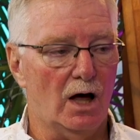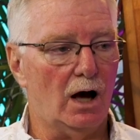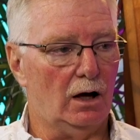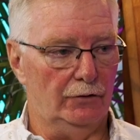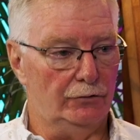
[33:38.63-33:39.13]

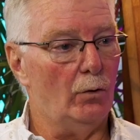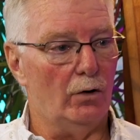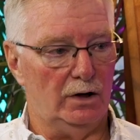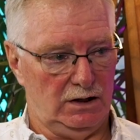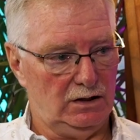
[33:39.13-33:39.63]
knock on the
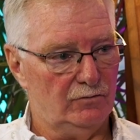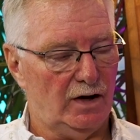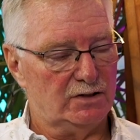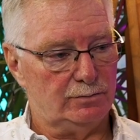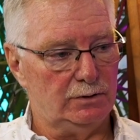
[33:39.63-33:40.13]
door, and he
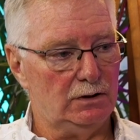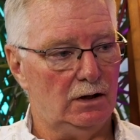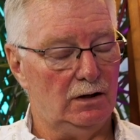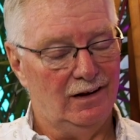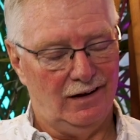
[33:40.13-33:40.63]
invites me
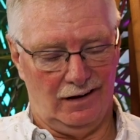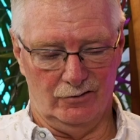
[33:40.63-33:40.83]
in,